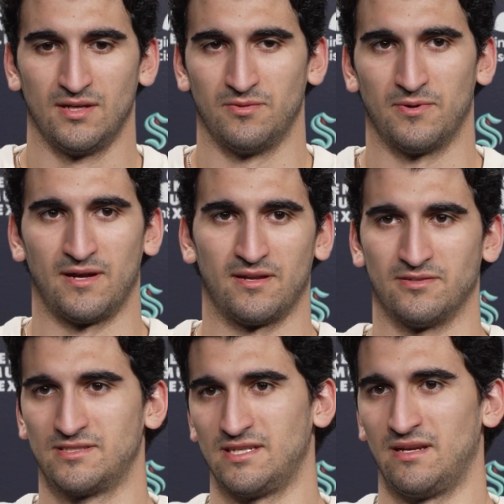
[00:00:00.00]
play on
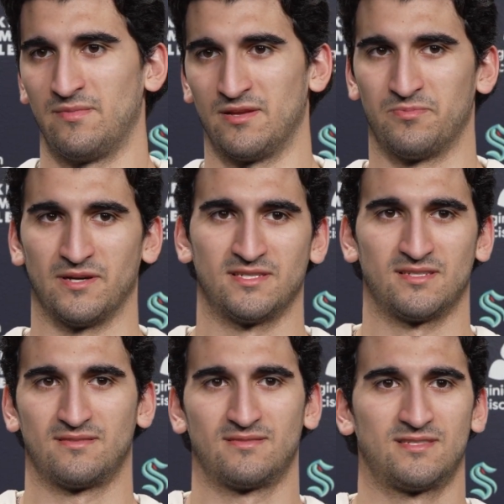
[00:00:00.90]
your team and then you play
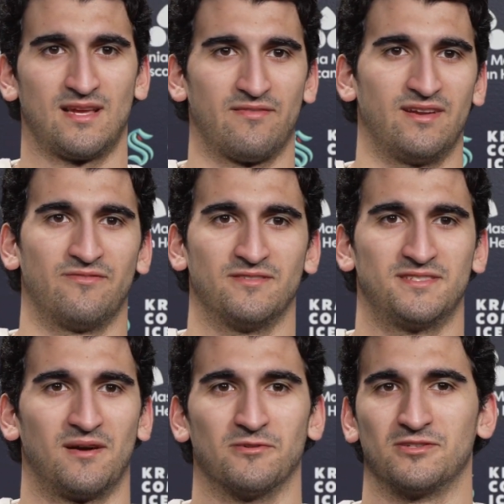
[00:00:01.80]
seven different
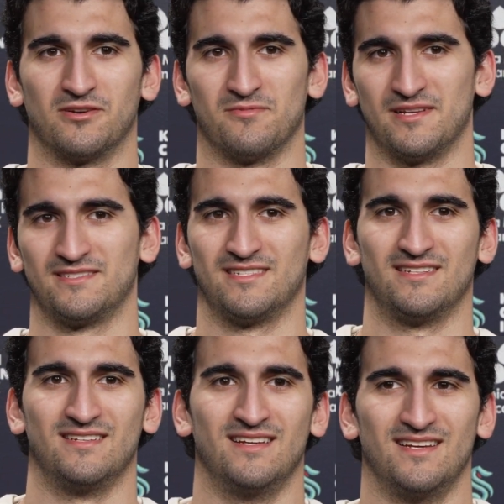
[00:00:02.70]
summer tournaments
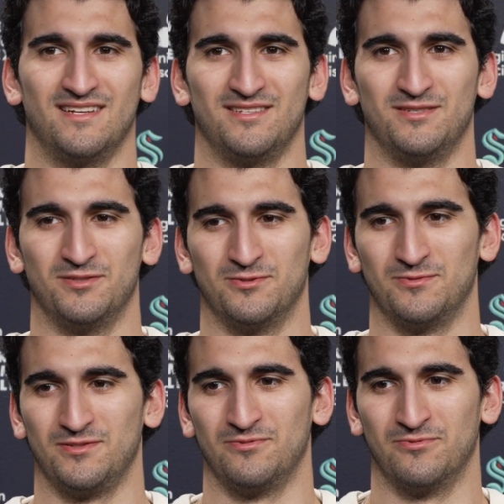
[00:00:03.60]
and
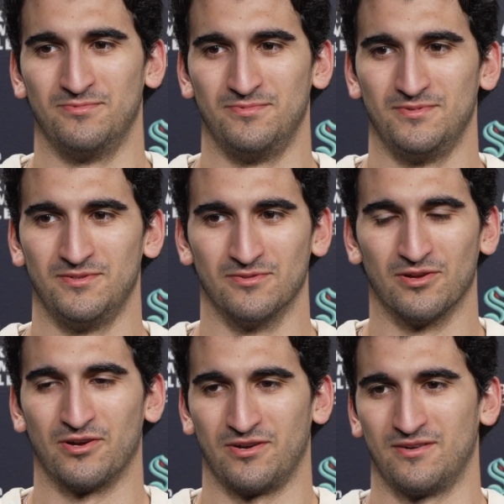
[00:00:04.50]
you
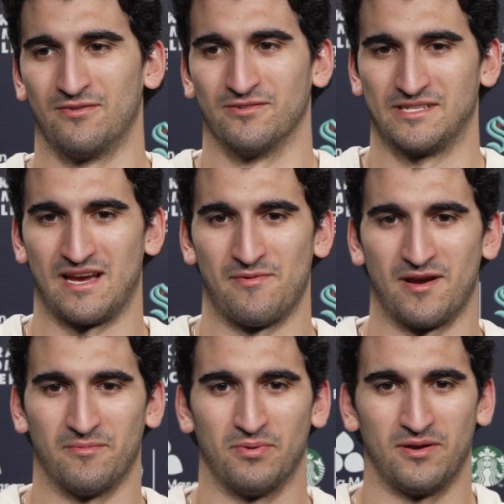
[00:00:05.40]
learn over time
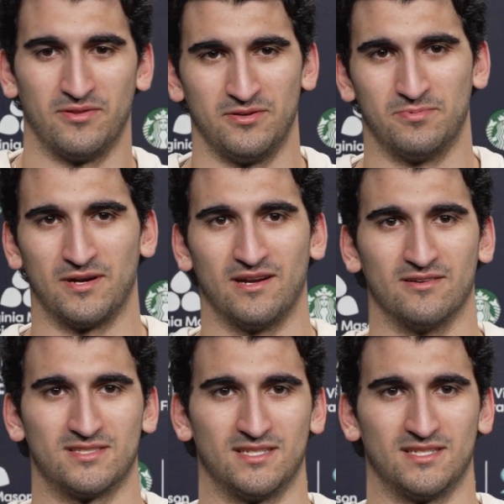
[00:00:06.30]
how to play with new players.